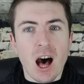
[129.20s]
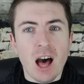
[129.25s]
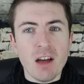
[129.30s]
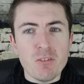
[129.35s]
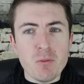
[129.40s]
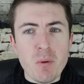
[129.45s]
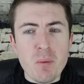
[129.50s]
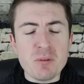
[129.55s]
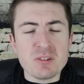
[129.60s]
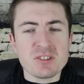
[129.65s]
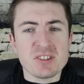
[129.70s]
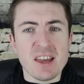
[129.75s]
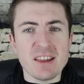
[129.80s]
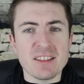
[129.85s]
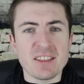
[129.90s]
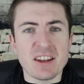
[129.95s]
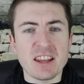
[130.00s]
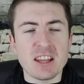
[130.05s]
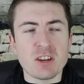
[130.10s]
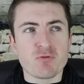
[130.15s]
I remember
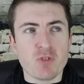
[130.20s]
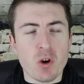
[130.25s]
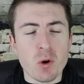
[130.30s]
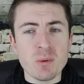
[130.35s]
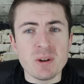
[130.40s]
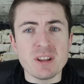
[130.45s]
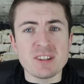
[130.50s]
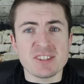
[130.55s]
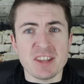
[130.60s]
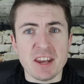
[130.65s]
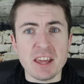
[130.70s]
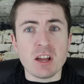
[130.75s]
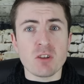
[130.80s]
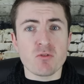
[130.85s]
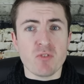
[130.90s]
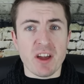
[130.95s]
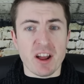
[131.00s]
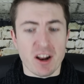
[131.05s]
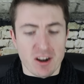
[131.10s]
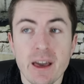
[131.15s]
saying that he'd ruined his City
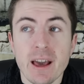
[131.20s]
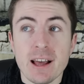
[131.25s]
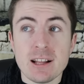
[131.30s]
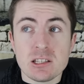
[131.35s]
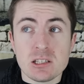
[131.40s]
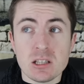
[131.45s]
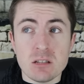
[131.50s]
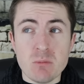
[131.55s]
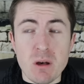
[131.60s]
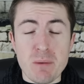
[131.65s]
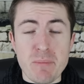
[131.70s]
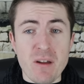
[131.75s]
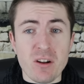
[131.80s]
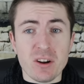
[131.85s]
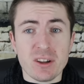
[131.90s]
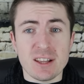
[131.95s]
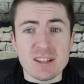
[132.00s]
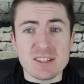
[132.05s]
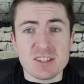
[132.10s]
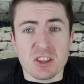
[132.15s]
career, and some
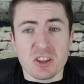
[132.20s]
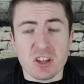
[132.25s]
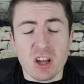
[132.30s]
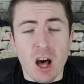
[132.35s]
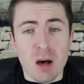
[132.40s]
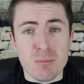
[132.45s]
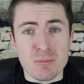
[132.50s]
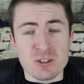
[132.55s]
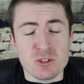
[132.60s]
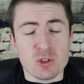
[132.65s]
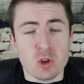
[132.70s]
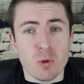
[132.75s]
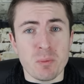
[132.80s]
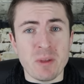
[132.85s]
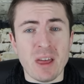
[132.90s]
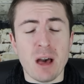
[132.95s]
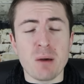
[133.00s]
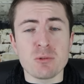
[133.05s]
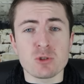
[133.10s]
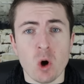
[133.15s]
Americans in the comments told
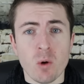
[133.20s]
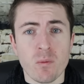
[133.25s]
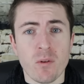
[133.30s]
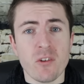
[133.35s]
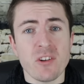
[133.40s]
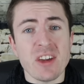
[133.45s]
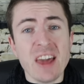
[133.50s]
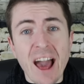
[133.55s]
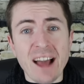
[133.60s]
me I was overreacting.